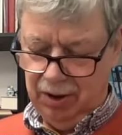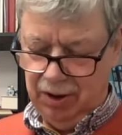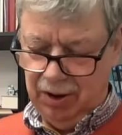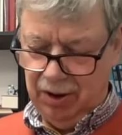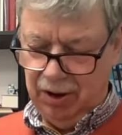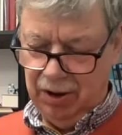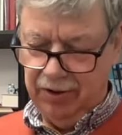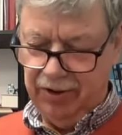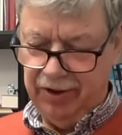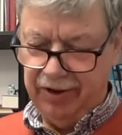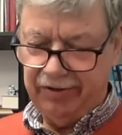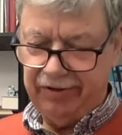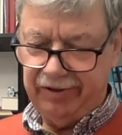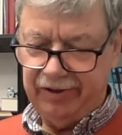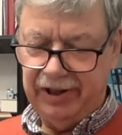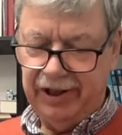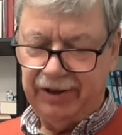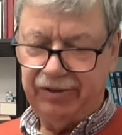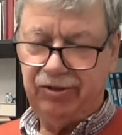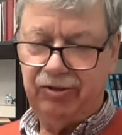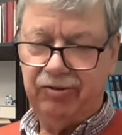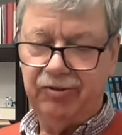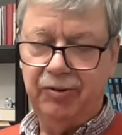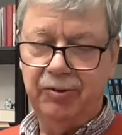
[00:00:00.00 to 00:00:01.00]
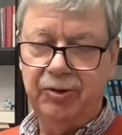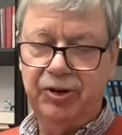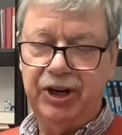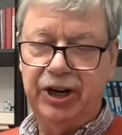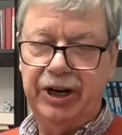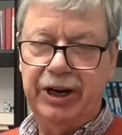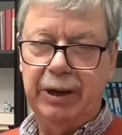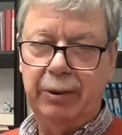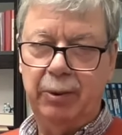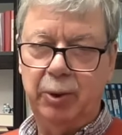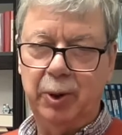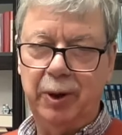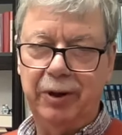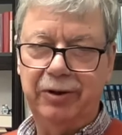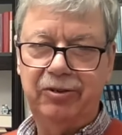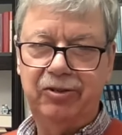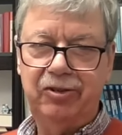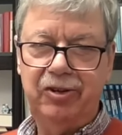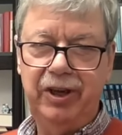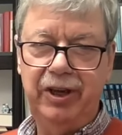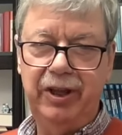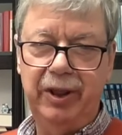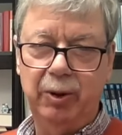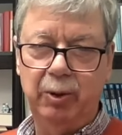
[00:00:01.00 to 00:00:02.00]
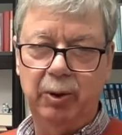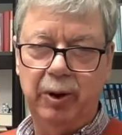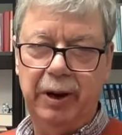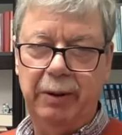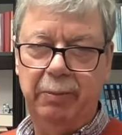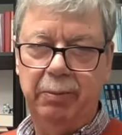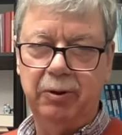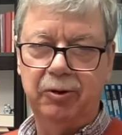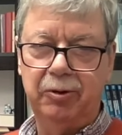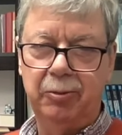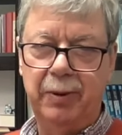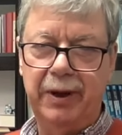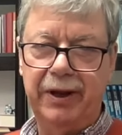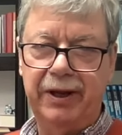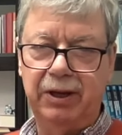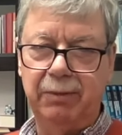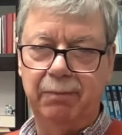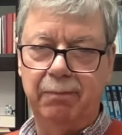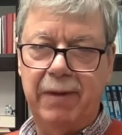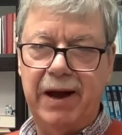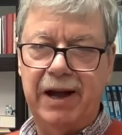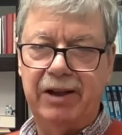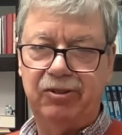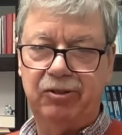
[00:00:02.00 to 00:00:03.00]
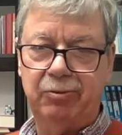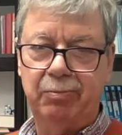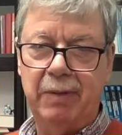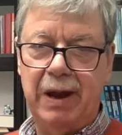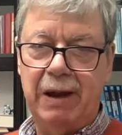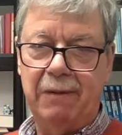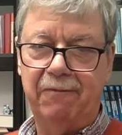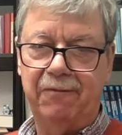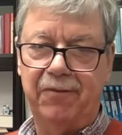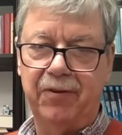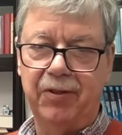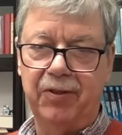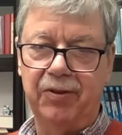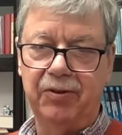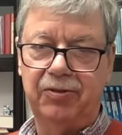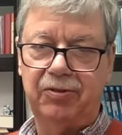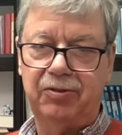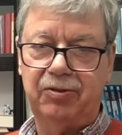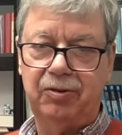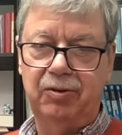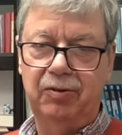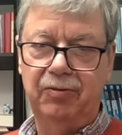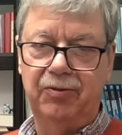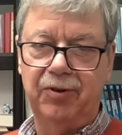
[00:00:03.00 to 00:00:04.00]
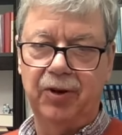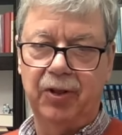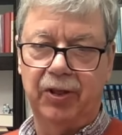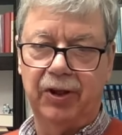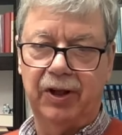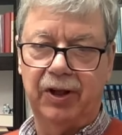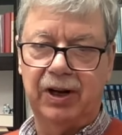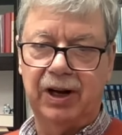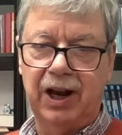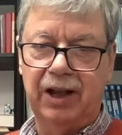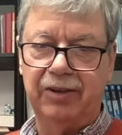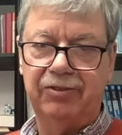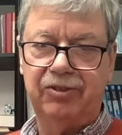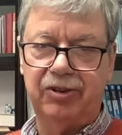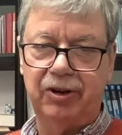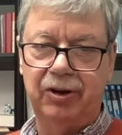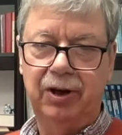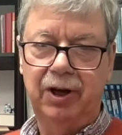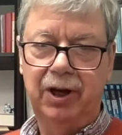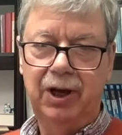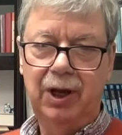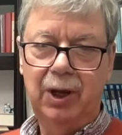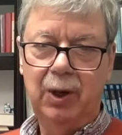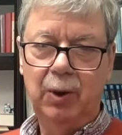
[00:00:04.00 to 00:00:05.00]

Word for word: on this cluster from JWST, they were able to make a mass map for this for the cluster,